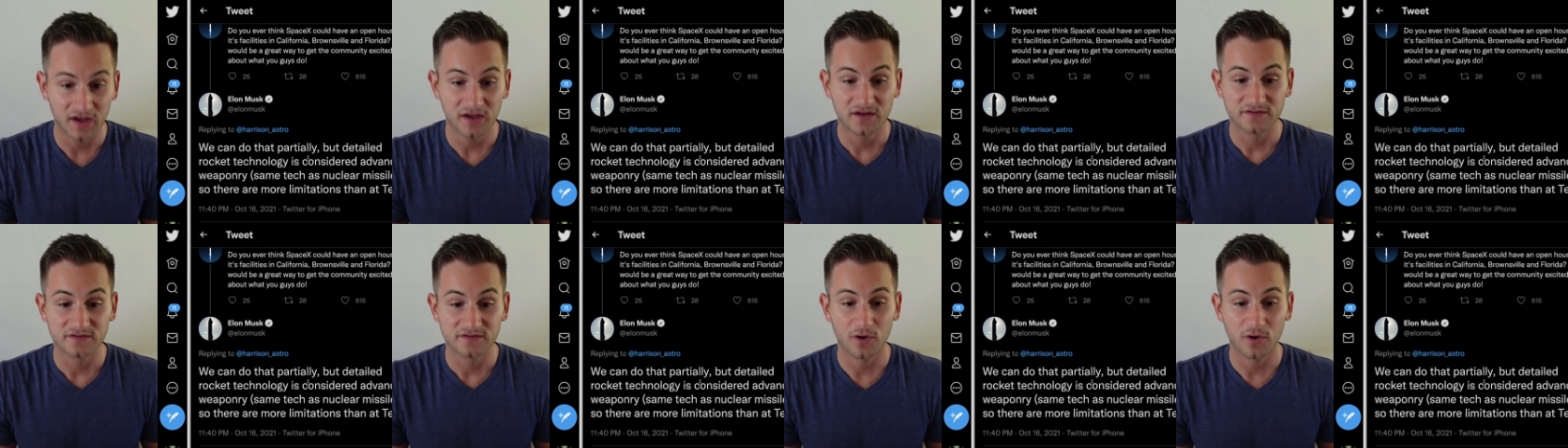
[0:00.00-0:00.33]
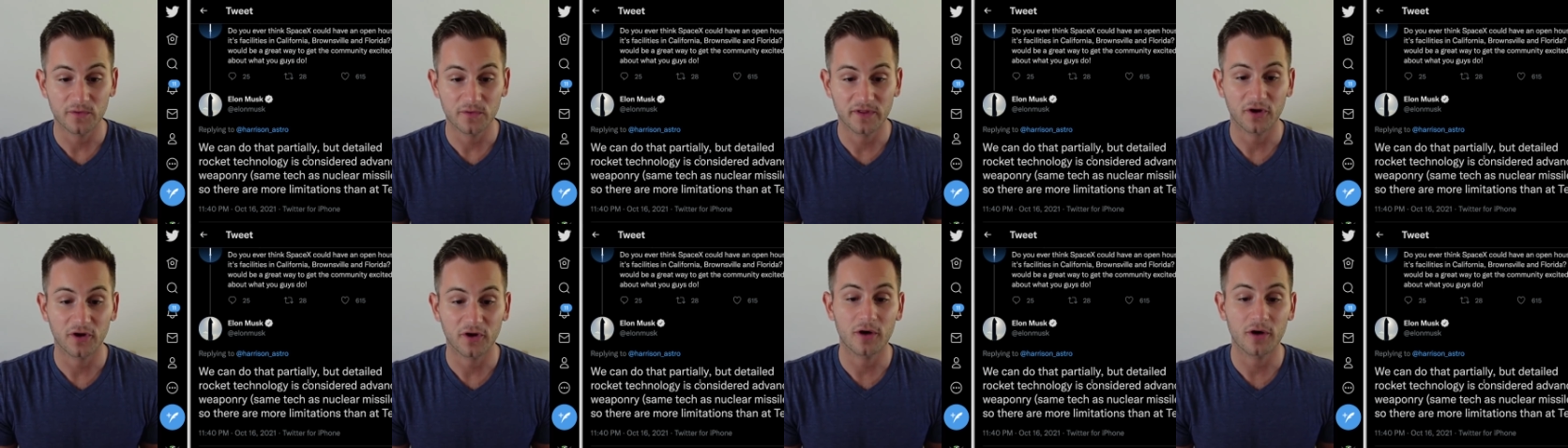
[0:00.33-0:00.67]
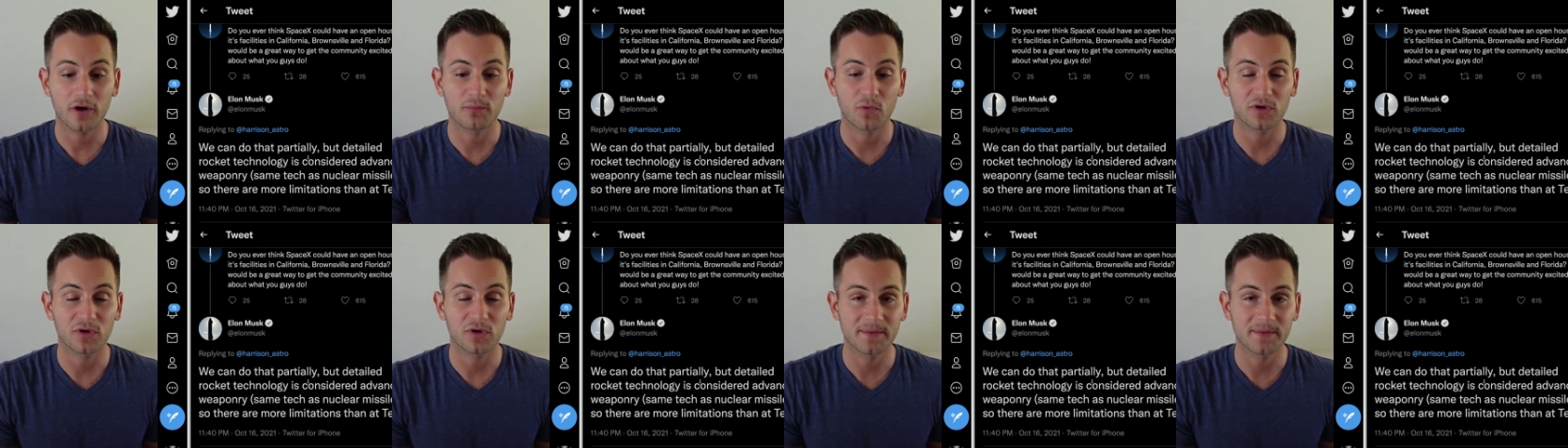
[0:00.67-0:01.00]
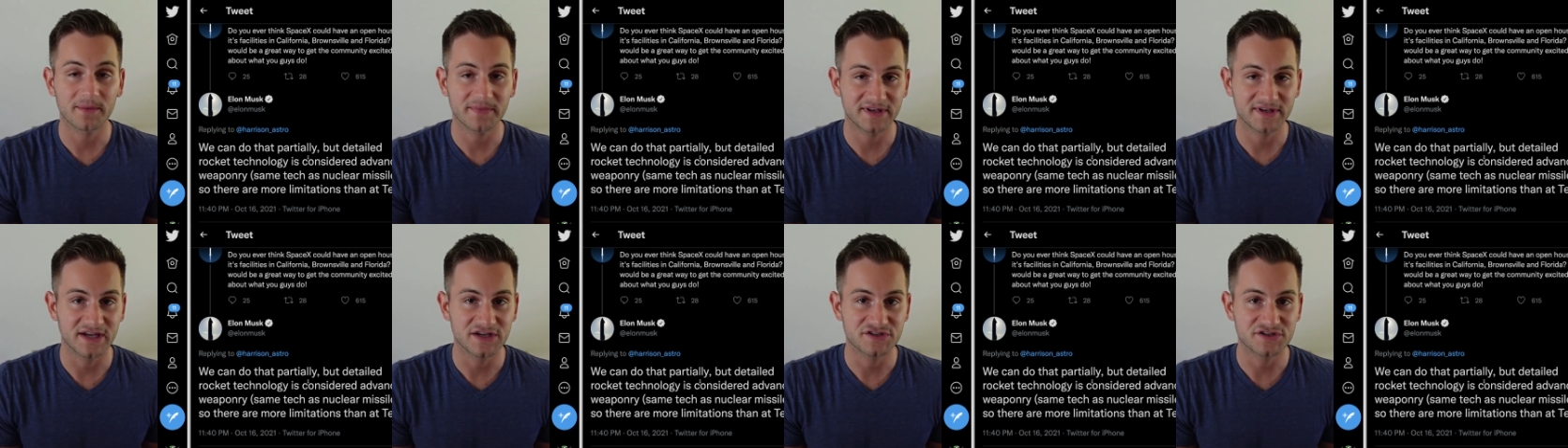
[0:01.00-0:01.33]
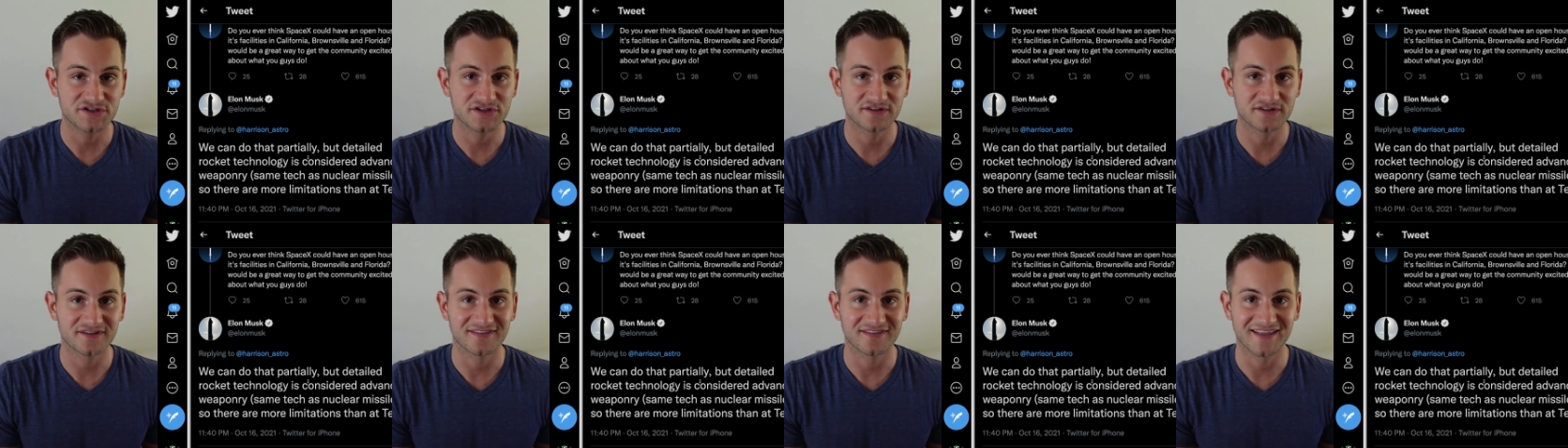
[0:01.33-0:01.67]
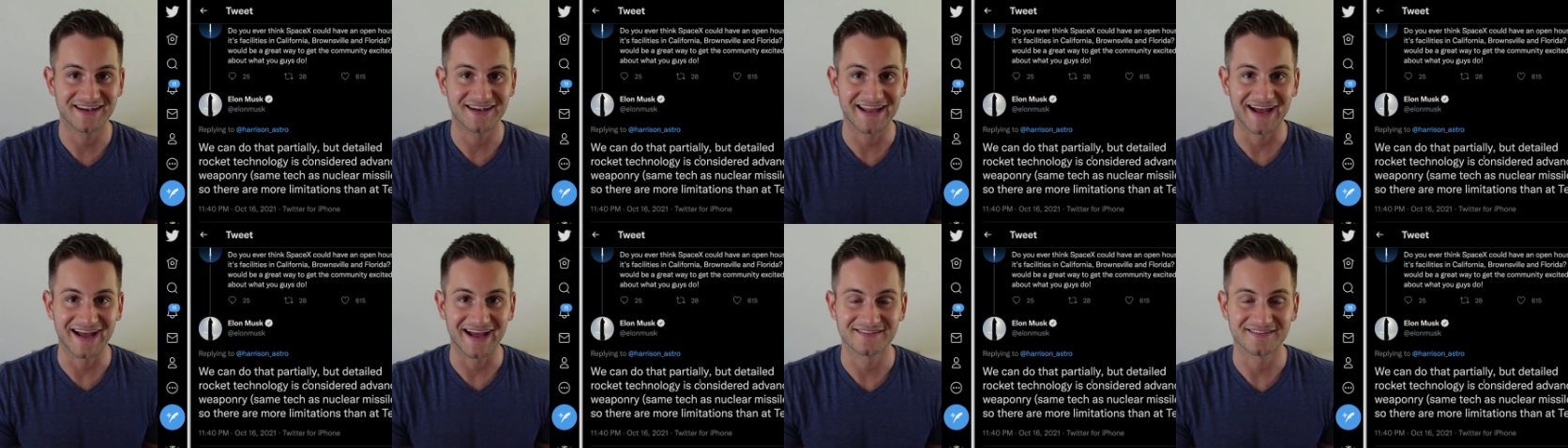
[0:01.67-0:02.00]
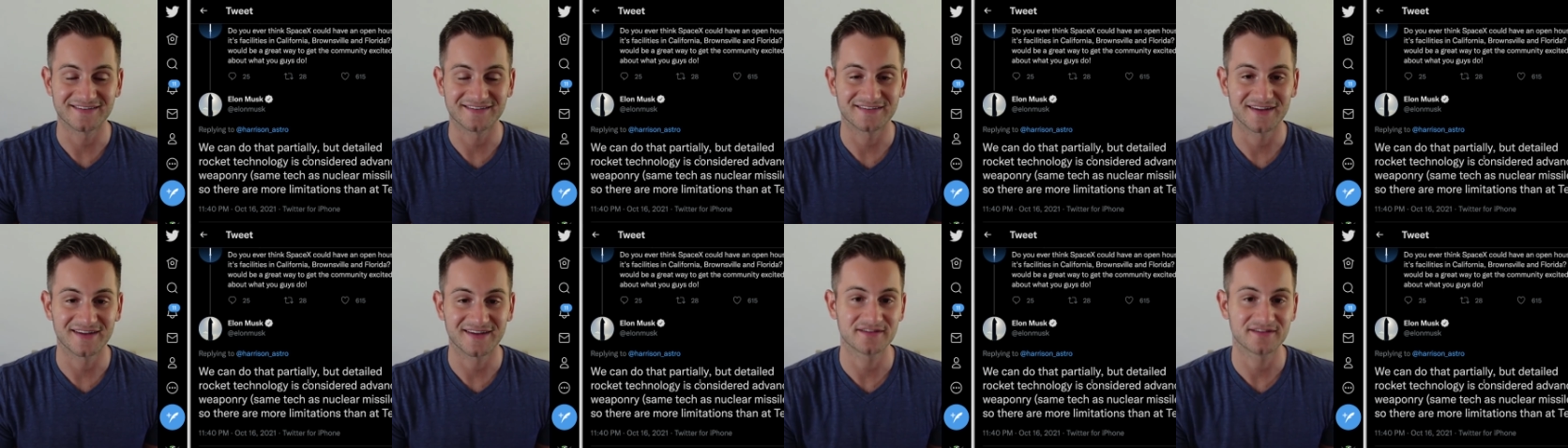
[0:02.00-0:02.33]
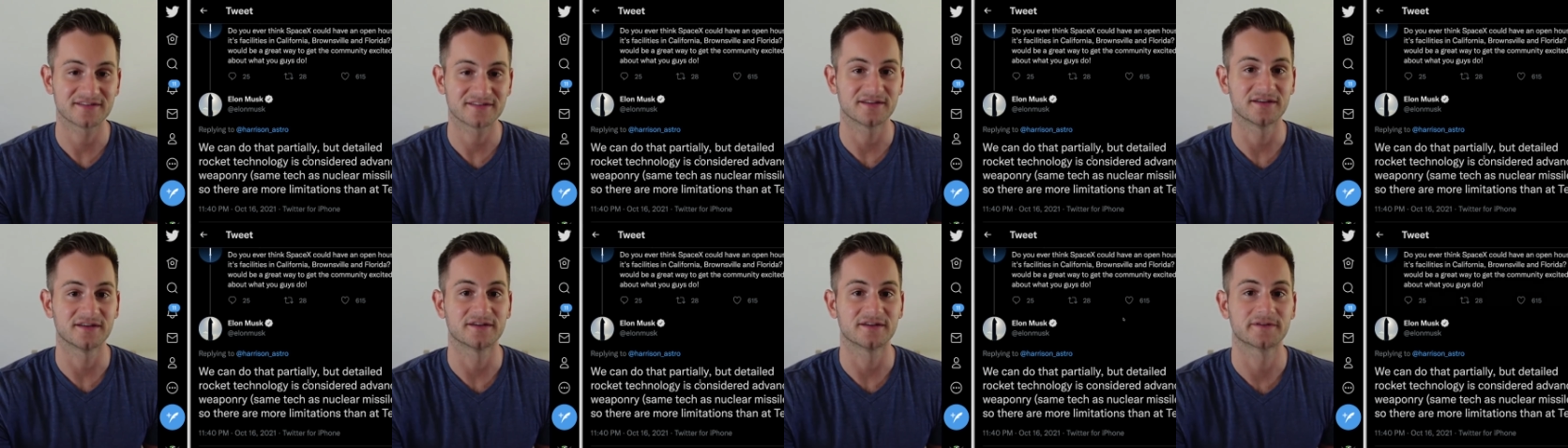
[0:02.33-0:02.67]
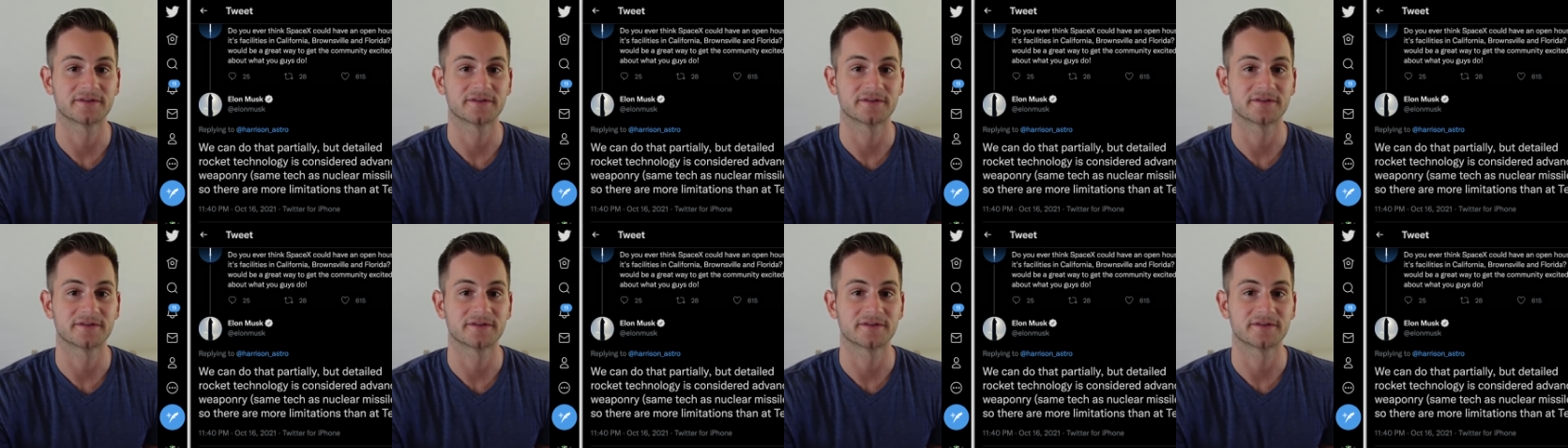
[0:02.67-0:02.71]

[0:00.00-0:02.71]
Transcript: So there are more limitations than at Tesla.